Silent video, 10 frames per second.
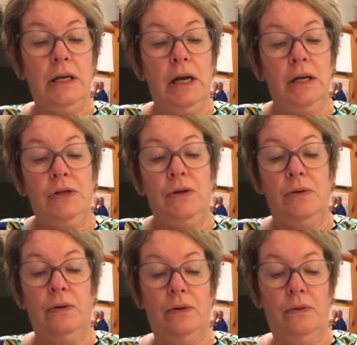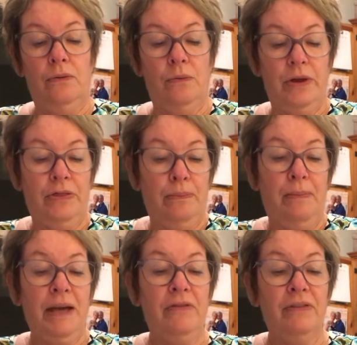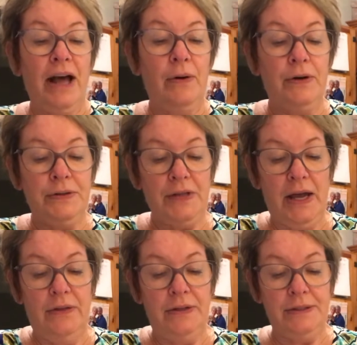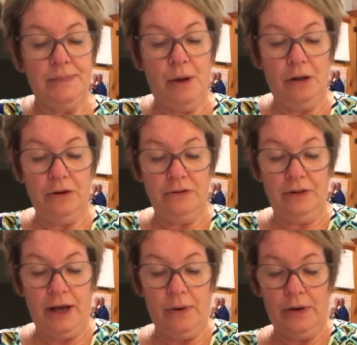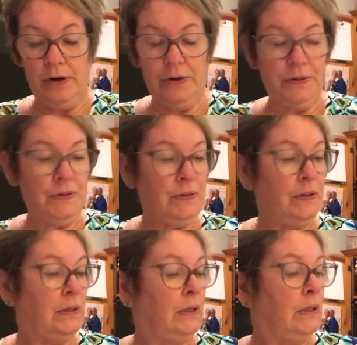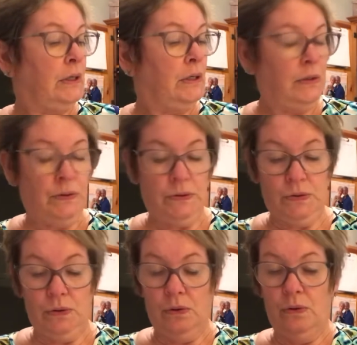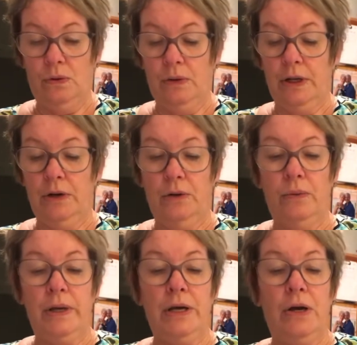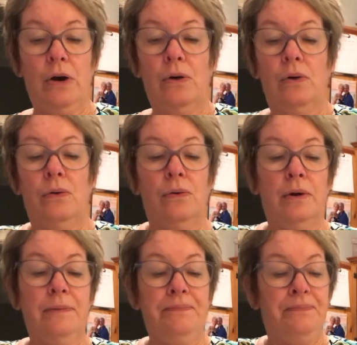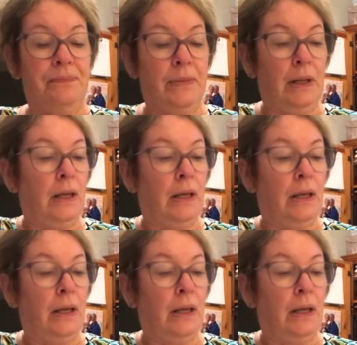green with the big flowers and the smaller flowers. So here we go.